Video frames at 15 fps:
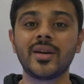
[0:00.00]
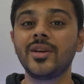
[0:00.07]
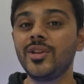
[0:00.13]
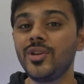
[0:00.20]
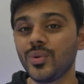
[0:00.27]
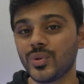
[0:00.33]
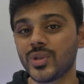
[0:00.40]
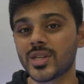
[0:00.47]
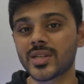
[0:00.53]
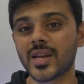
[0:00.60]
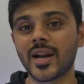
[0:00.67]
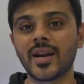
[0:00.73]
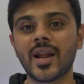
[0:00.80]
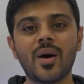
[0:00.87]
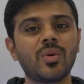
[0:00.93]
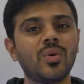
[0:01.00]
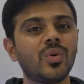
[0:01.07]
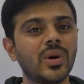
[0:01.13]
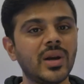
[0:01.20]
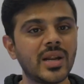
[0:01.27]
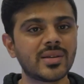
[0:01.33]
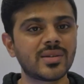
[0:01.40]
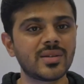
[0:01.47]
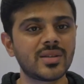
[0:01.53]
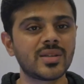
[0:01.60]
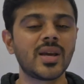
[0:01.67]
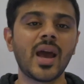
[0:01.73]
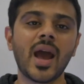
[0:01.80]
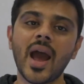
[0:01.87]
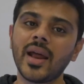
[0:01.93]
Users can download lessons
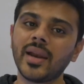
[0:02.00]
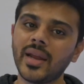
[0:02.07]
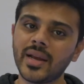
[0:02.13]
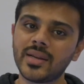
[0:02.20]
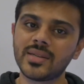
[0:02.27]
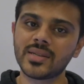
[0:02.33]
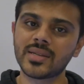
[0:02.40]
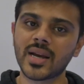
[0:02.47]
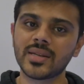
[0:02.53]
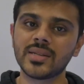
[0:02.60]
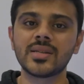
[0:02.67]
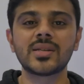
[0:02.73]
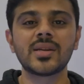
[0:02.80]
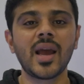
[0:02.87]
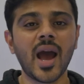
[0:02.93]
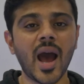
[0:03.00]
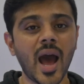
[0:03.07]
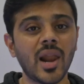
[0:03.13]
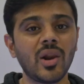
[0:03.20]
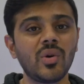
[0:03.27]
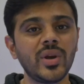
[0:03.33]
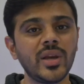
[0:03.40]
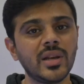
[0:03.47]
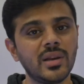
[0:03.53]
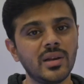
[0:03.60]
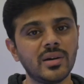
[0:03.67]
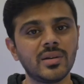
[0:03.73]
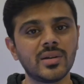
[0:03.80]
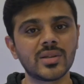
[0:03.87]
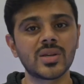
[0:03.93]
and exercises, allowing
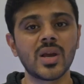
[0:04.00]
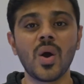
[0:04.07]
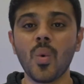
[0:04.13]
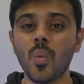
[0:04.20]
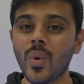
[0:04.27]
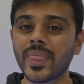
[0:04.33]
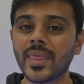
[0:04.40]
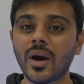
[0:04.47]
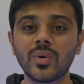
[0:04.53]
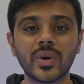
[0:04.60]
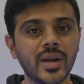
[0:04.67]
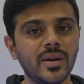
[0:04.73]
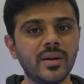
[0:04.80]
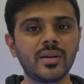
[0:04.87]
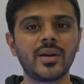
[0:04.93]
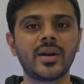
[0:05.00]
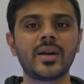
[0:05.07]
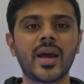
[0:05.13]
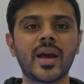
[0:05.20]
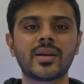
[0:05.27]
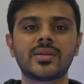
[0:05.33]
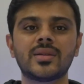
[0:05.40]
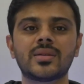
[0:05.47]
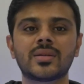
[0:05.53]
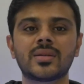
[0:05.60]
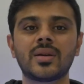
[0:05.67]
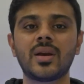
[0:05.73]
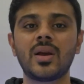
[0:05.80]
learners without internet access,